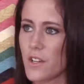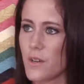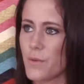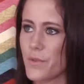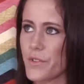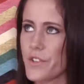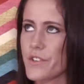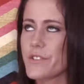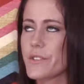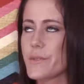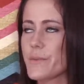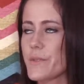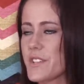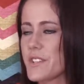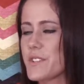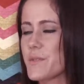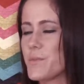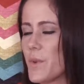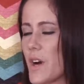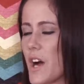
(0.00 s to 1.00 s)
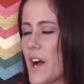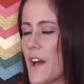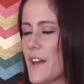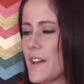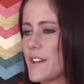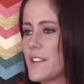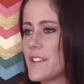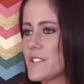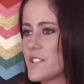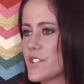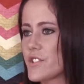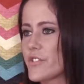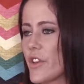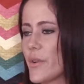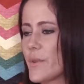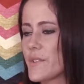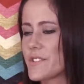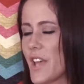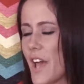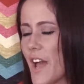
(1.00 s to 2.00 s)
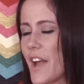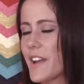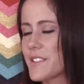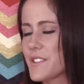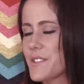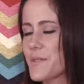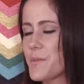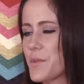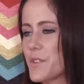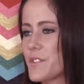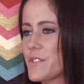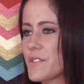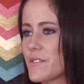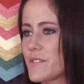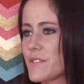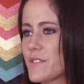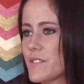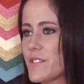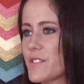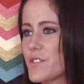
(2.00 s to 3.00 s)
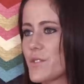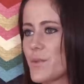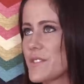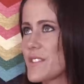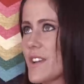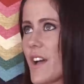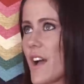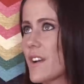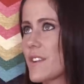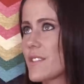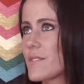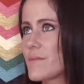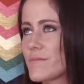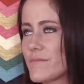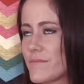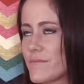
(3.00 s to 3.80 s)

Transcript: Well, there's a reason why I didn't just go attack someone yeah. just to attack them.